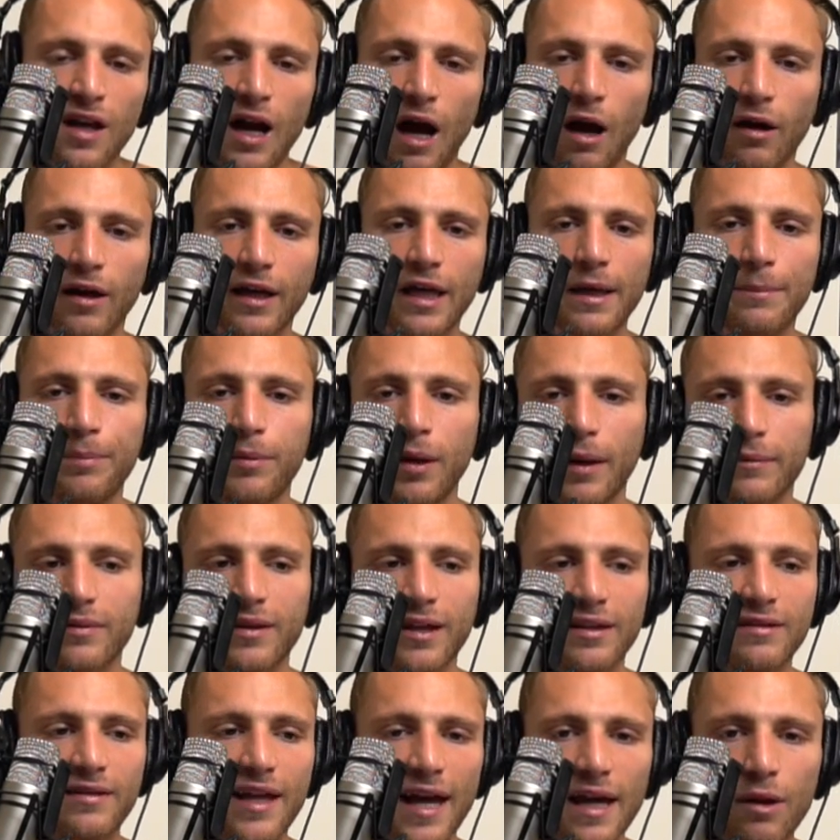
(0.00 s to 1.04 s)
I'll keep you up
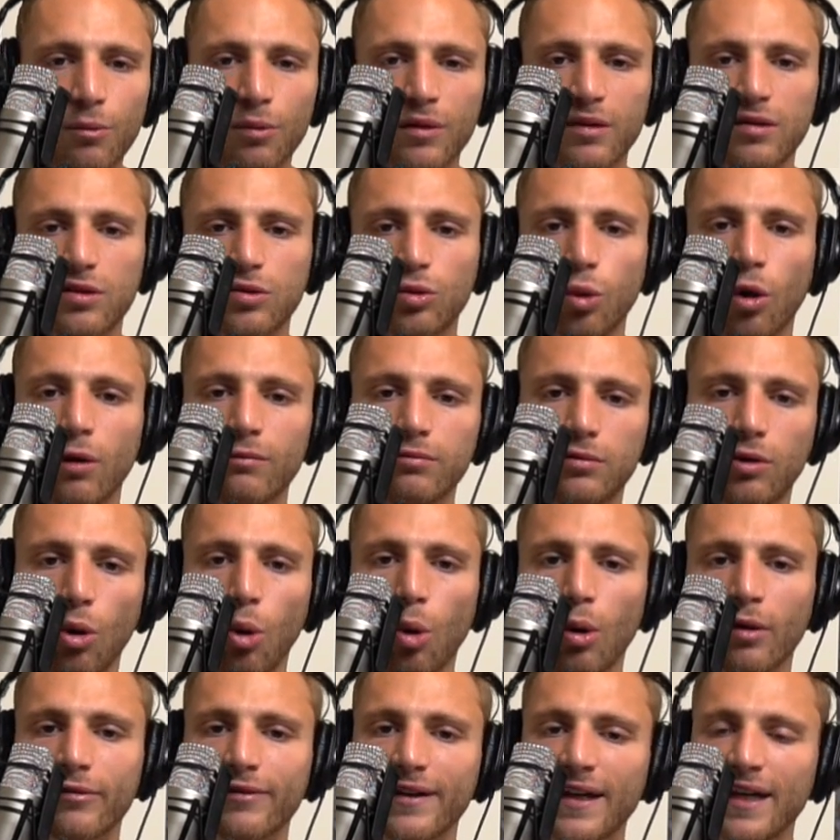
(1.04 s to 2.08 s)
to date with Storm
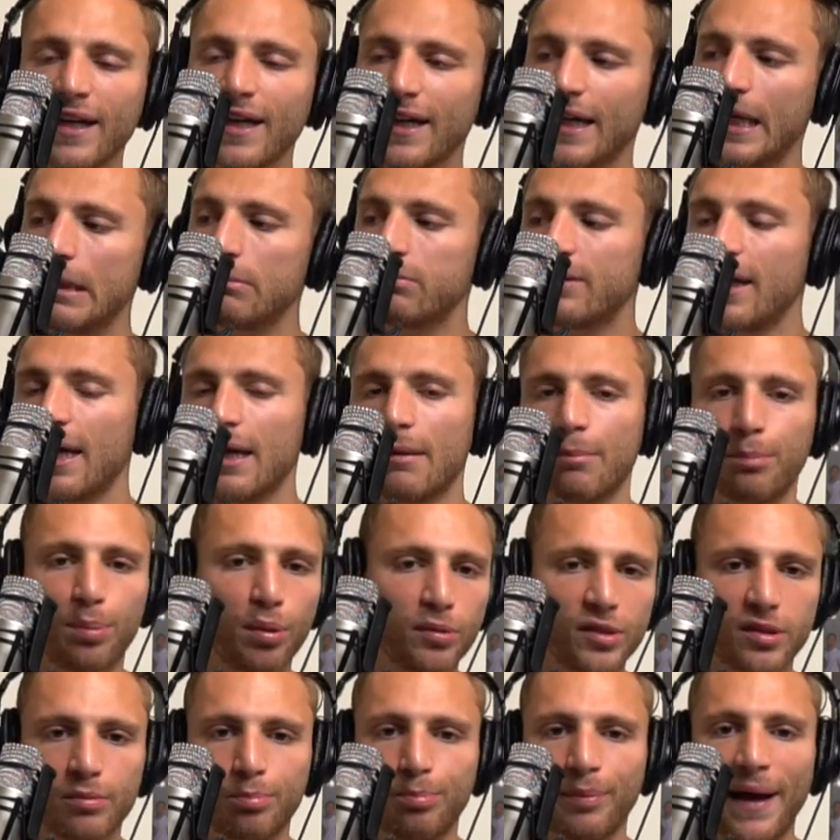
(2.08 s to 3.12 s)
Dorian. It keeps getting
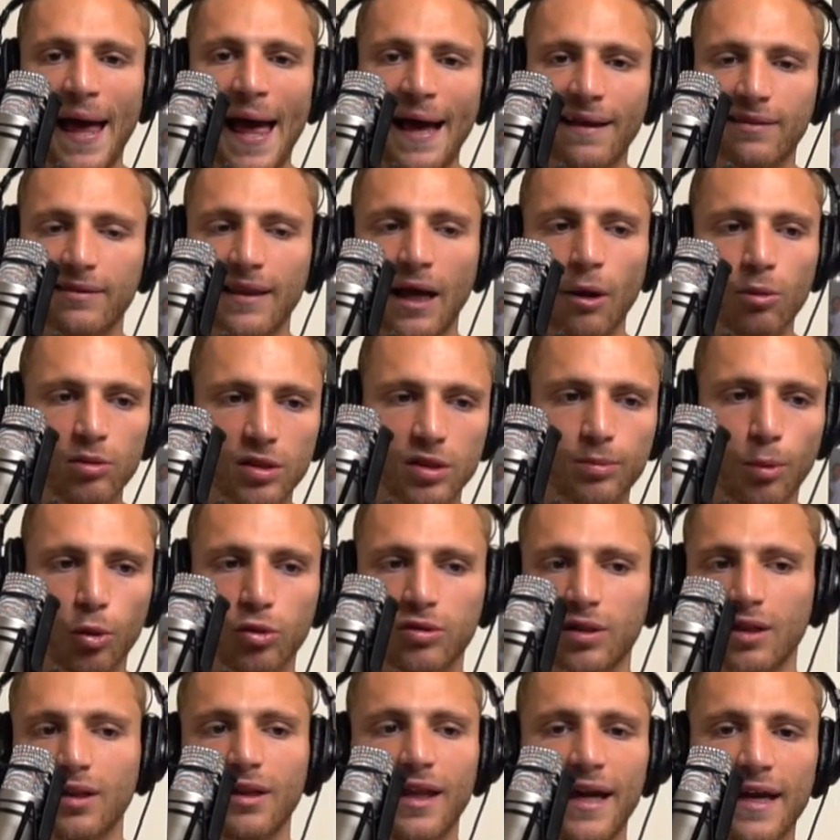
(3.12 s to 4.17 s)
pushed back. Now it's
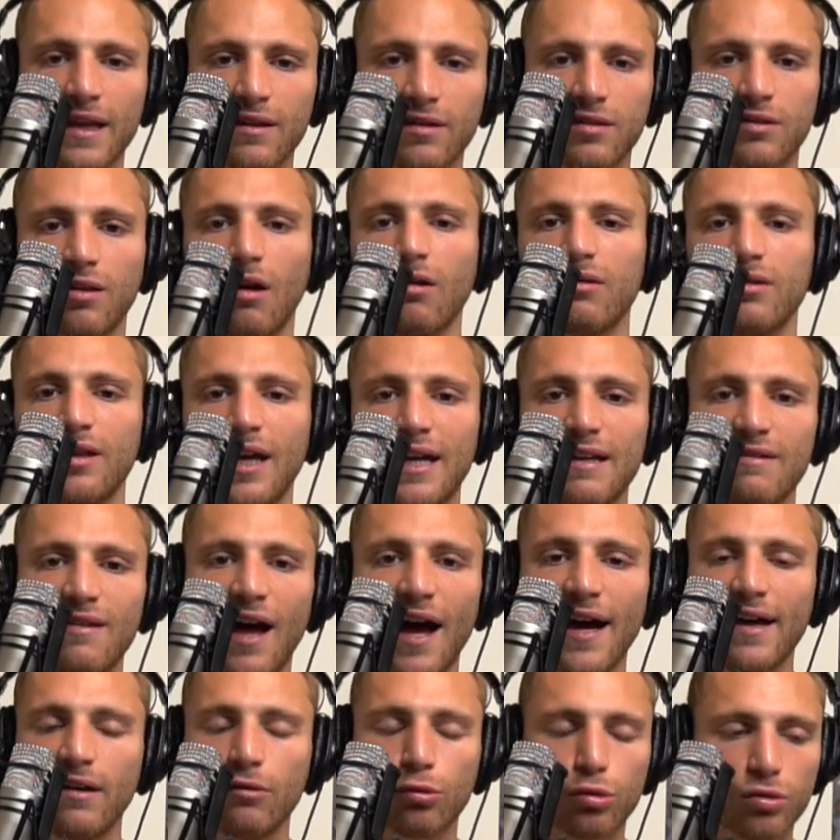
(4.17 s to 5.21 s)
supposed to land Sunday
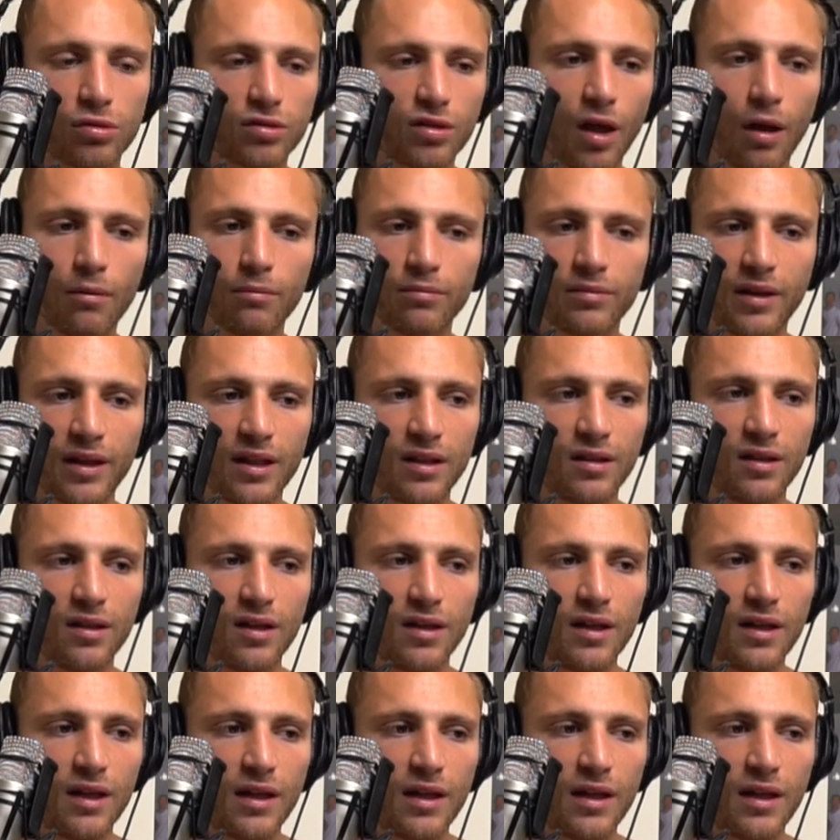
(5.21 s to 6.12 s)
night or something.